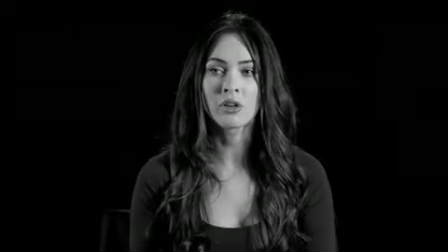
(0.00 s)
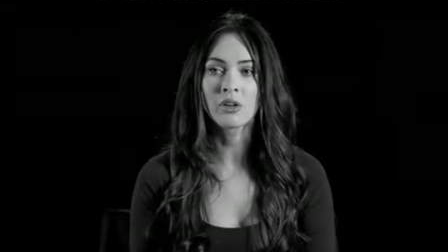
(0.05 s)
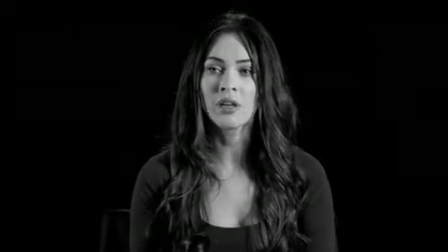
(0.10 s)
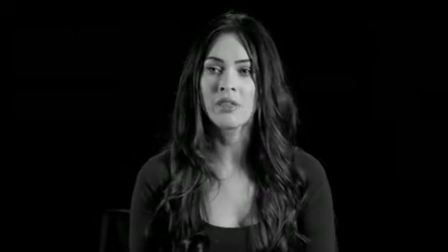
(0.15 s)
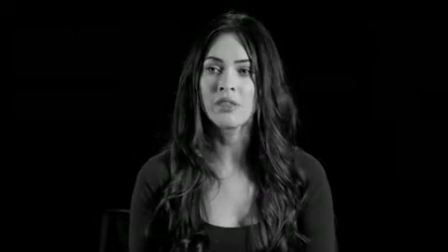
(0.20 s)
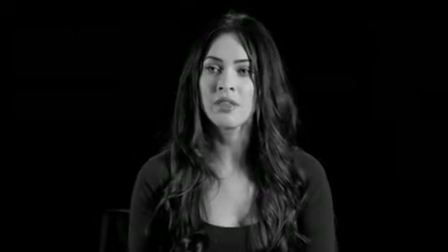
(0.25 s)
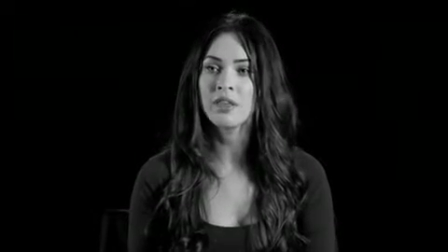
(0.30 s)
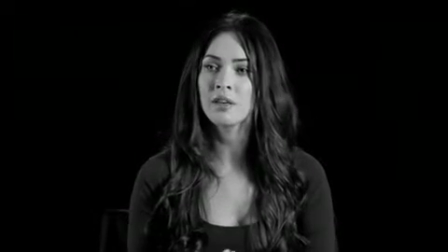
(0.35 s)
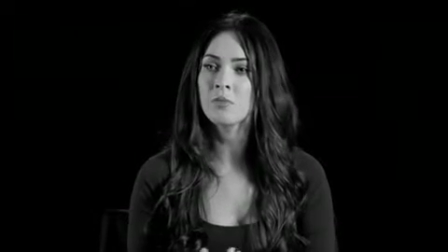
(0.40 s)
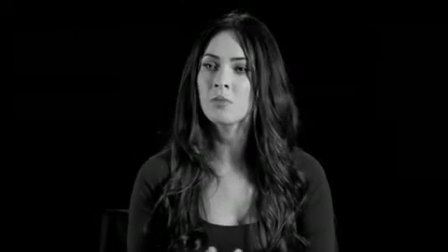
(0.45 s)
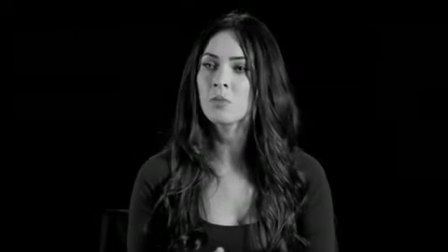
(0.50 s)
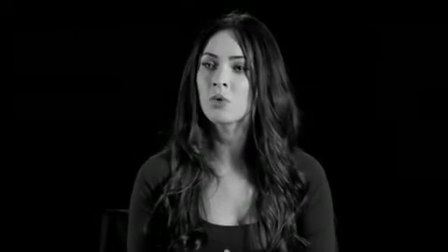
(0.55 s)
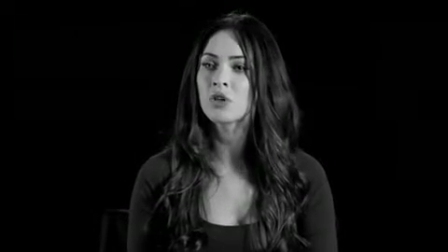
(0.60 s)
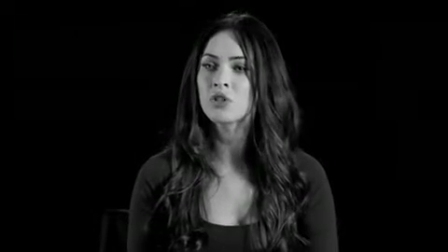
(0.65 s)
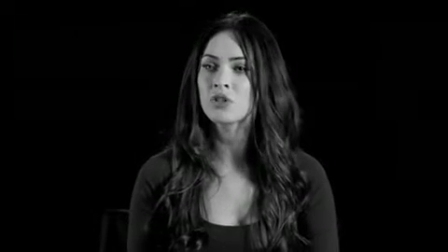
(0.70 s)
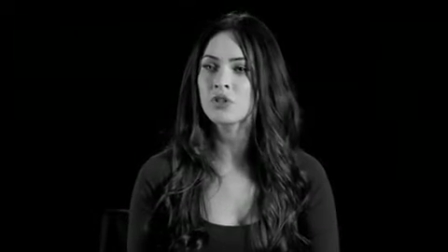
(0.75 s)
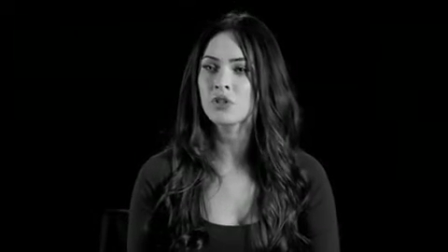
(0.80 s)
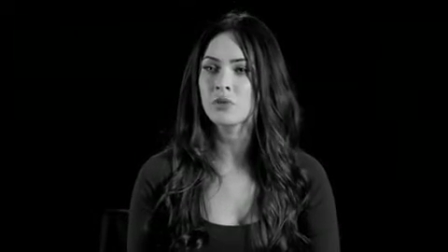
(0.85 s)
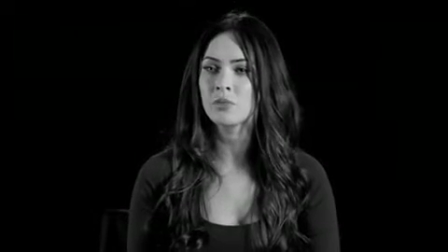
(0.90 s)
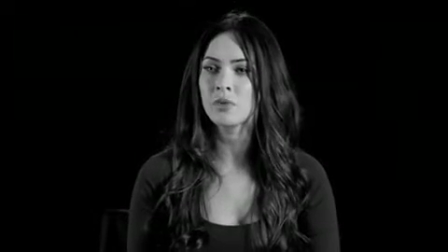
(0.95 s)
and I think more
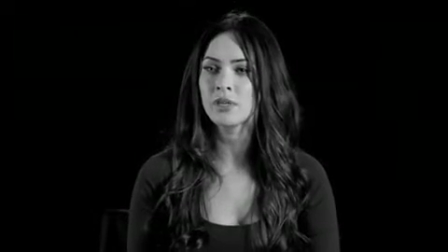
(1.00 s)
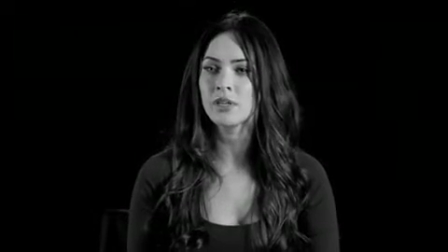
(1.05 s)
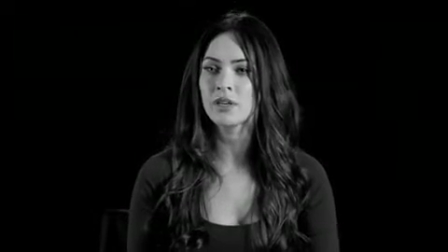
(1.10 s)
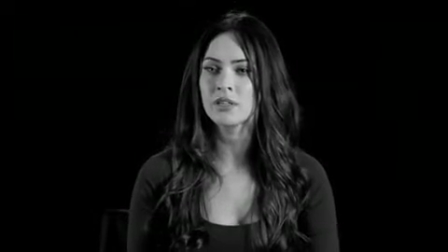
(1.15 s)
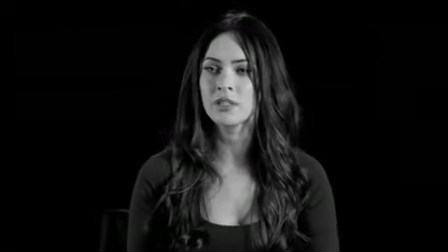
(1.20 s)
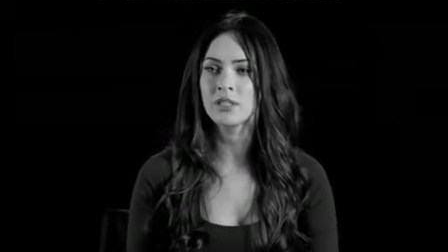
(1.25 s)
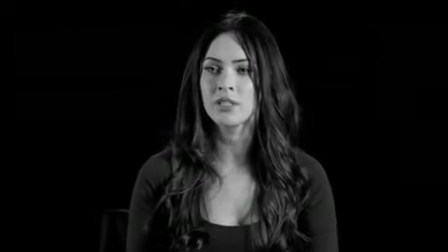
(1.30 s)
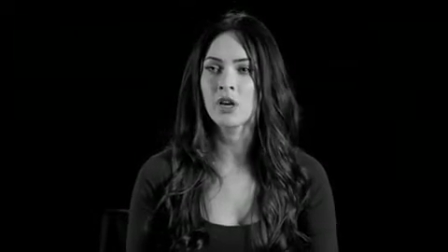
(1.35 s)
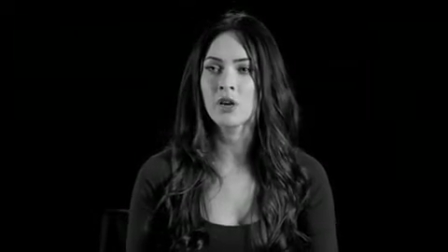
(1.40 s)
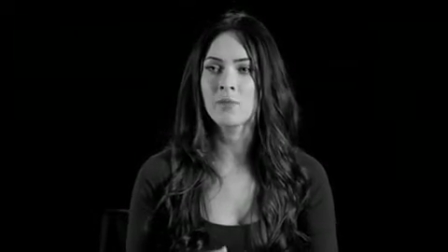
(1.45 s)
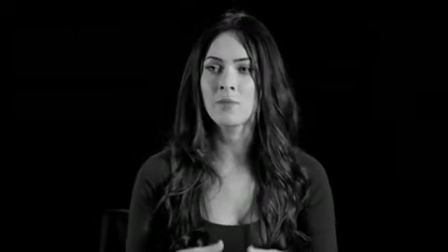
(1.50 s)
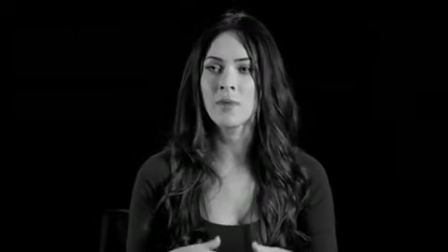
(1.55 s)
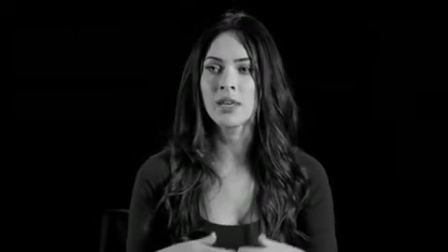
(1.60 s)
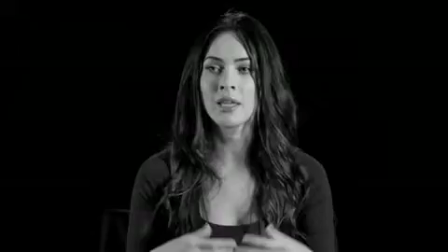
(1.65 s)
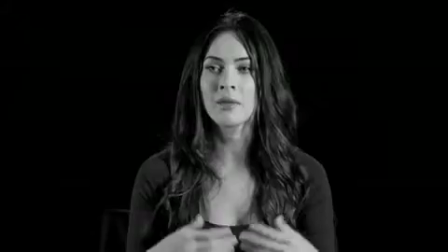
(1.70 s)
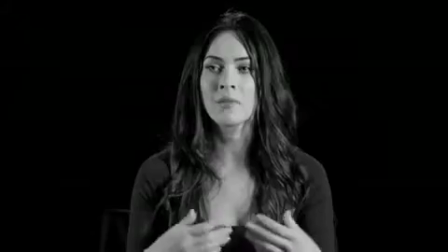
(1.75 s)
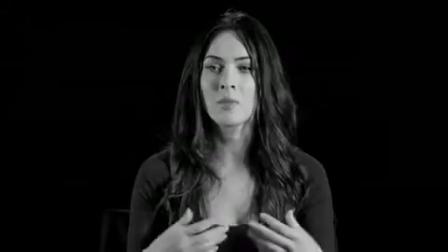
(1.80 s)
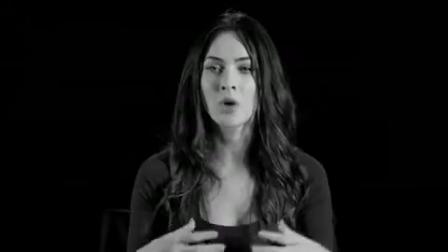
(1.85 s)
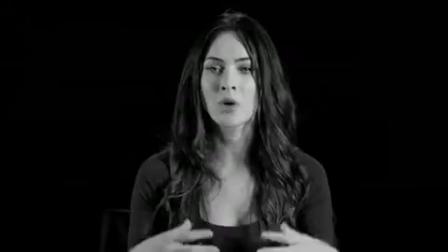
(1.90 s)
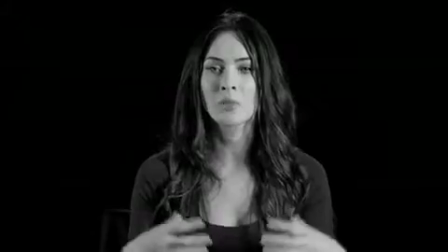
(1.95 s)
so because there are
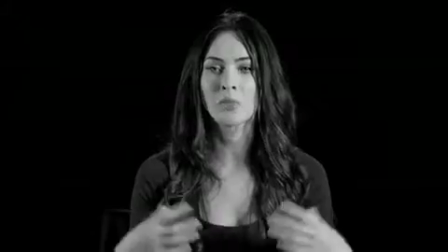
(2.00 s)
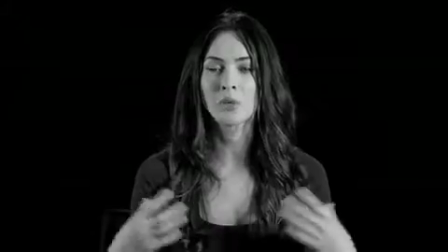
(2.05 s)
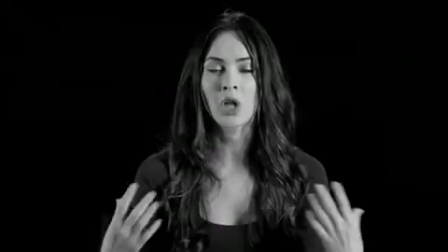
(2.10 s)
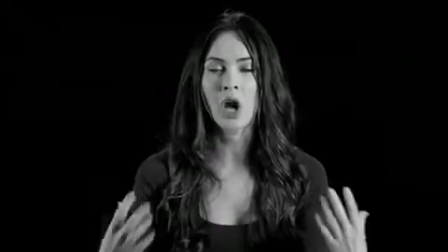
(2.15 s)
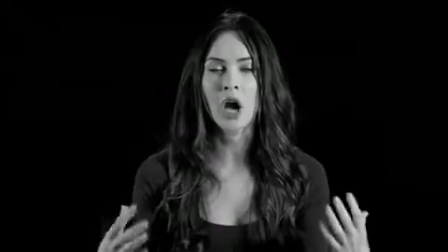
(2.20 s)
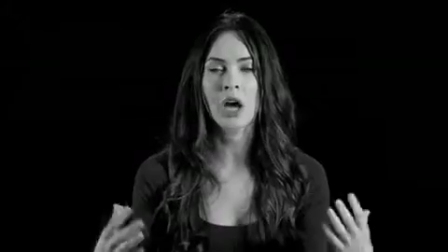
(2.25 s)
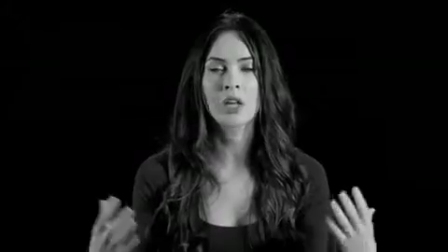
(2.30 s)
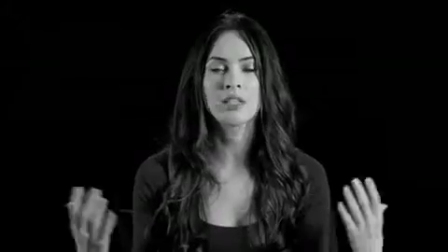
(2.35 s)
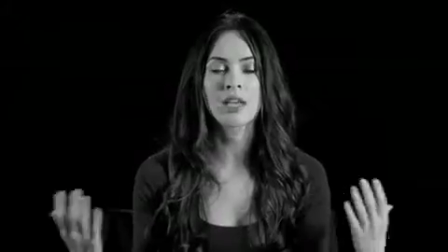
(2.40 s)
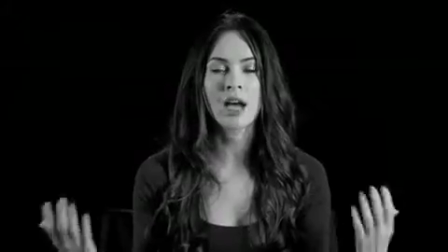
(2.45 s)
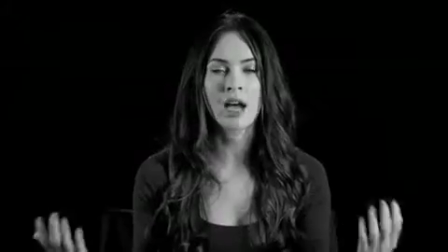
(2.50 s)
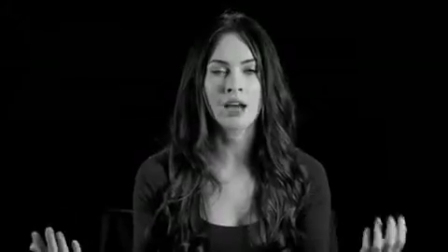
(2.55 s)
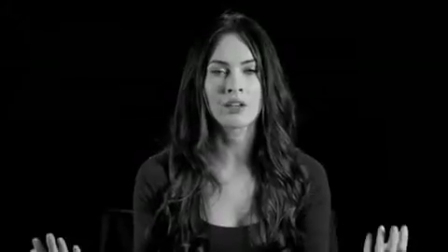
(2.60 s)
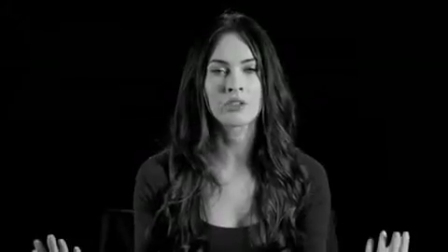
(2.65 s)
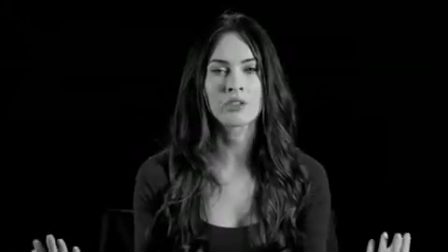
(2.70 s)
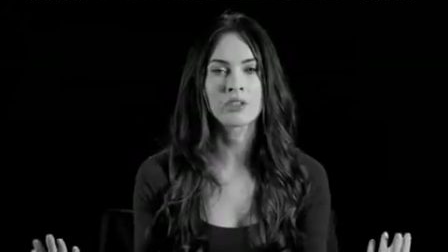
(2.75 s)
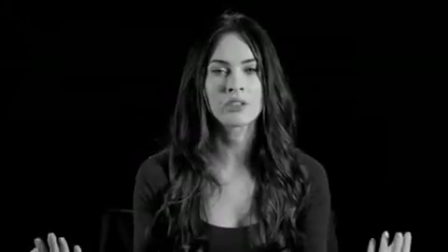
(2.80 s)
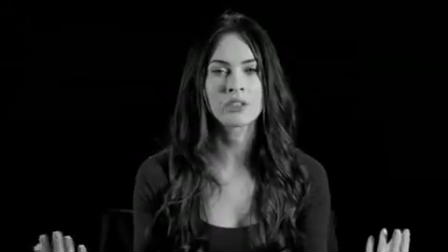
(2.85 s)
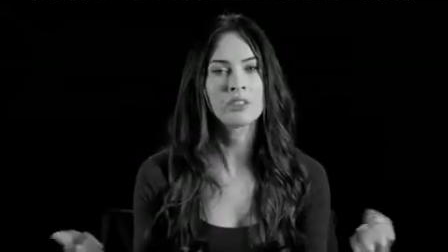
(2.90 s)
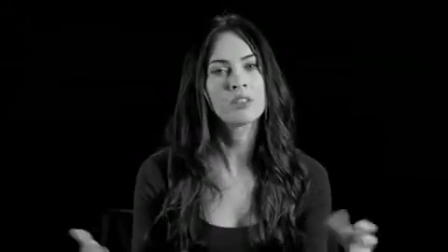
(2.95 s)
many more blonde
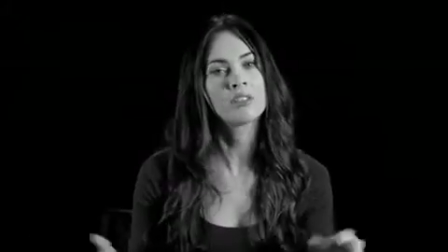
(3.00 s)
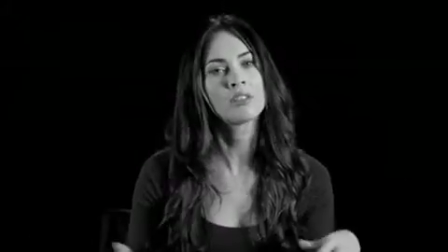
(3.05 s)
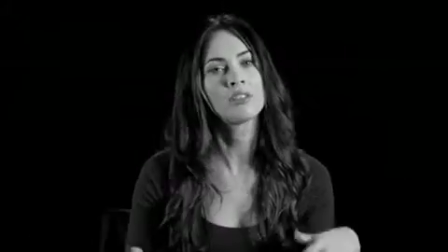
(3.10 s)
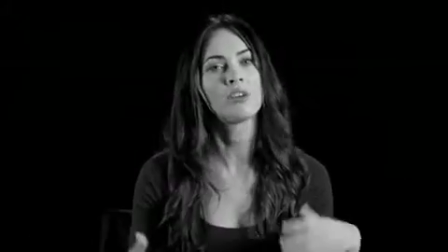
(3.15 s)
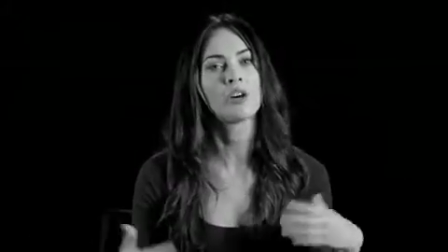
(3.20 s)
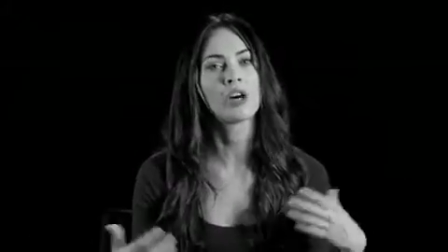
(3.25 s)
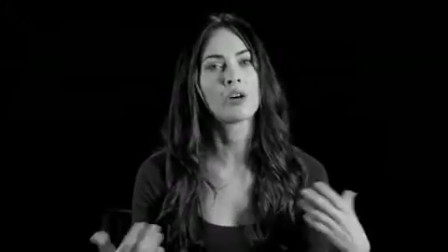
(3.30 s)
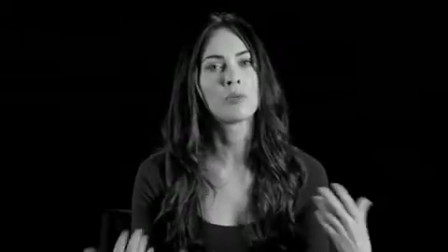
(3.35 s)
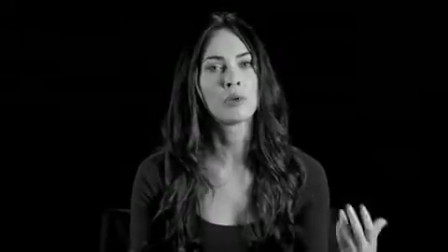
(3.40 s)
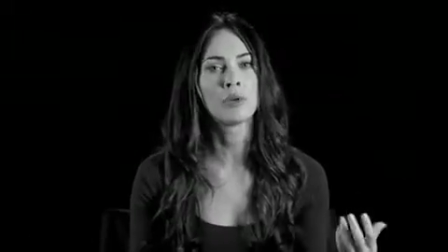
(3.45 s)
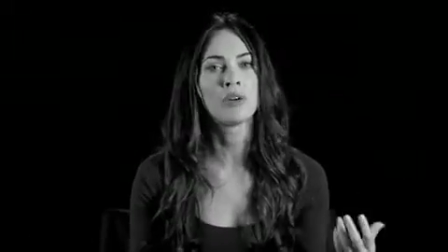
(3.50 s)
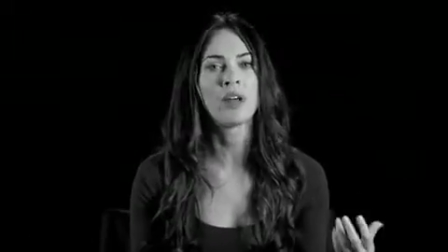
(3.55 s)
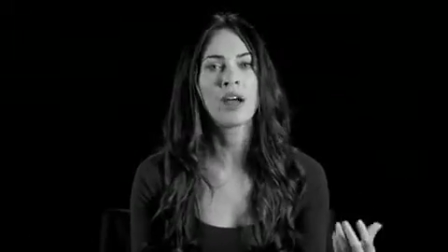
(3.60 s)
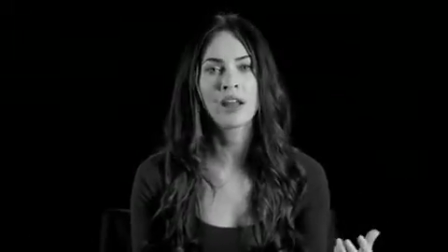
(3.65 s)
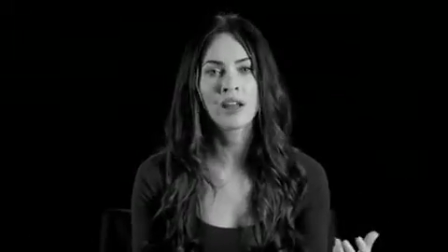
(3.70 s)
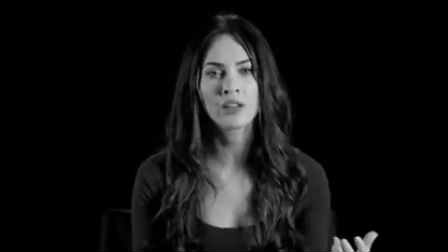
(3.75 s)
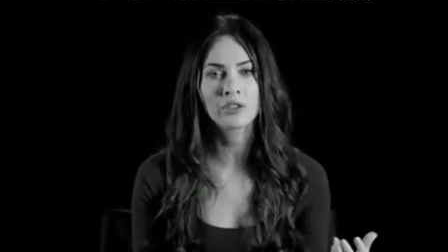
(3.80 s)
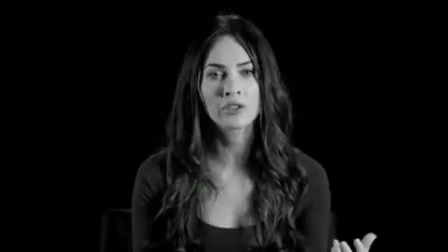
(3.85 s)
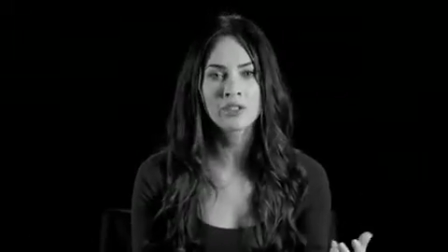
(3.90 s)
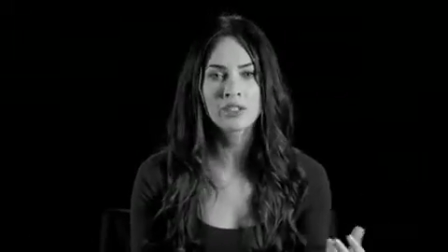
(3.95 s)
actresses than there are brunette
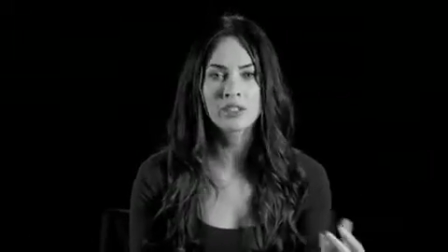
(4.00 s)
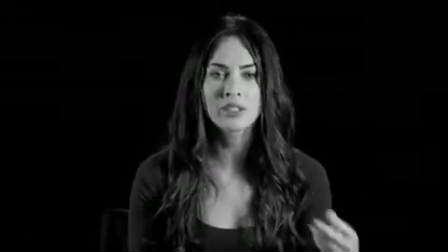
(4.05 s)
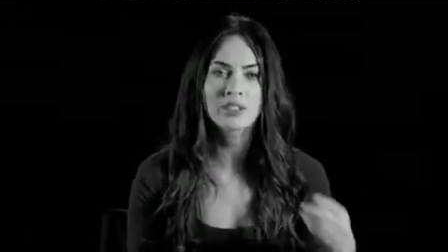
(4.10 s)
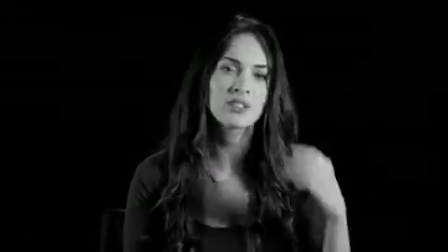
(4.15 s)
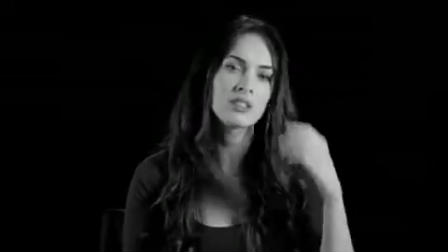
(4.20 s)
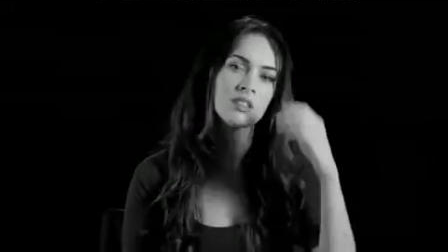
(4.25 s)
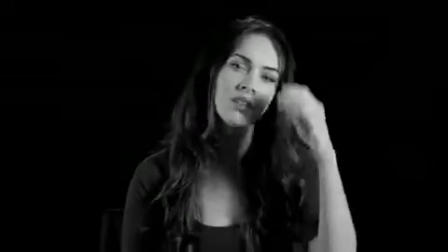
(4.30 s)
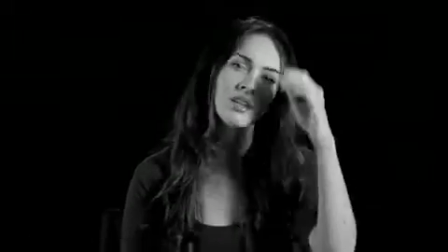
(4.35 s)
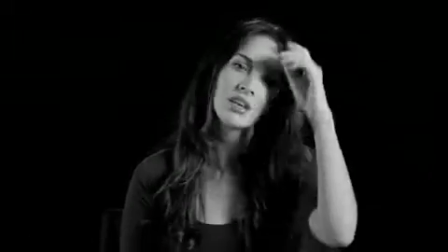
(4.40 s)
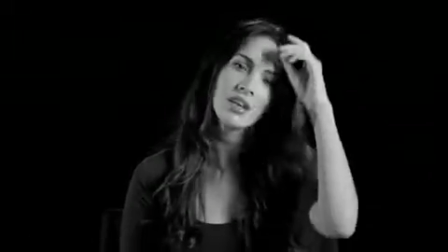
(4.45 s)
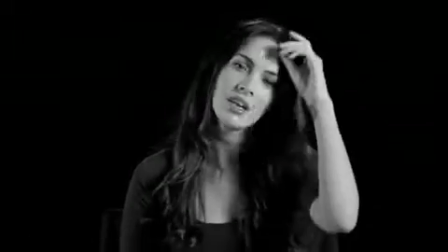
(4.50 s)
actresses,